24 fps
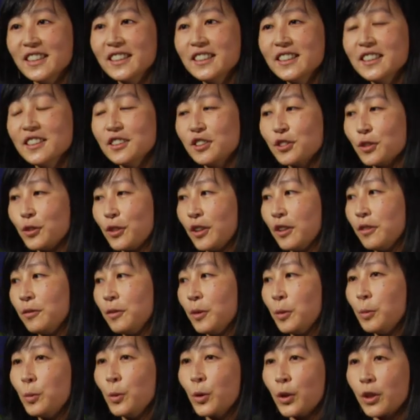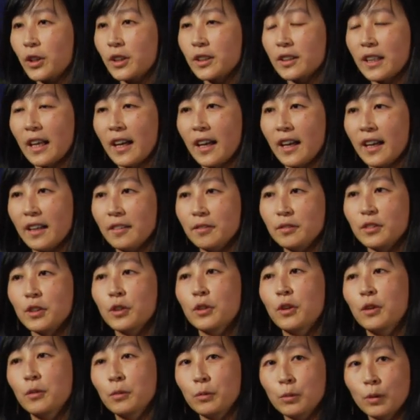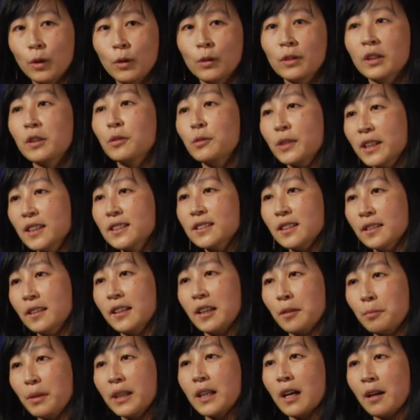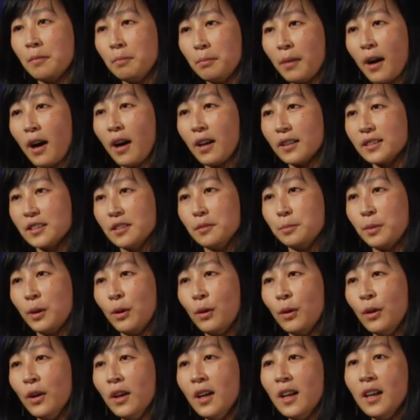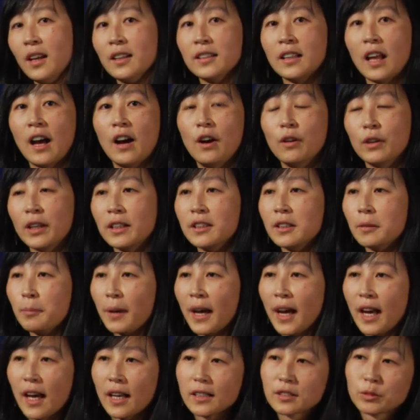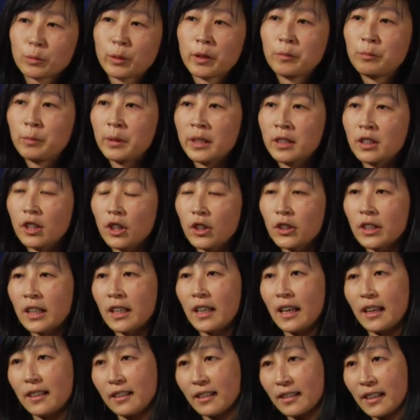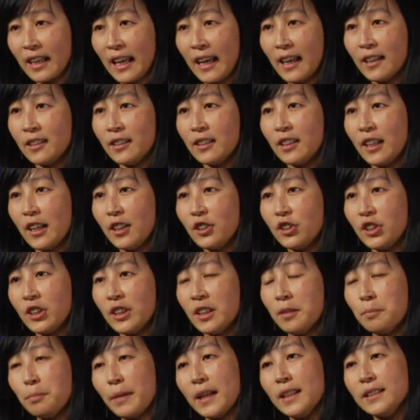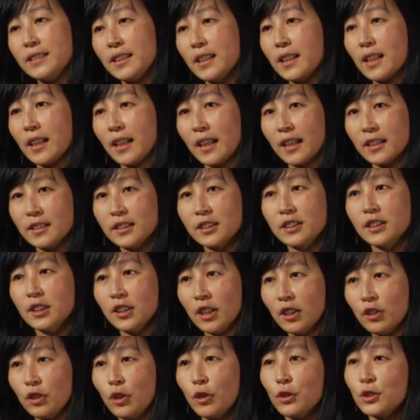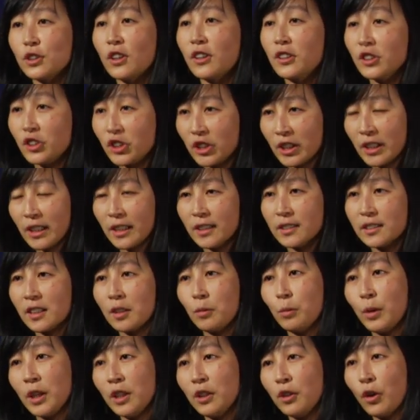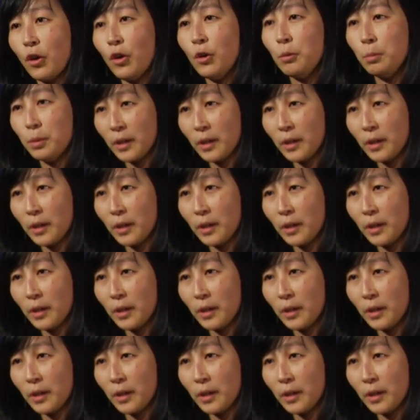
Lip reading: This is sort of the work that, you know, only recently become possible. Now, in the past, we've been looking at the candidate gene. Basically, it's those are genes that we know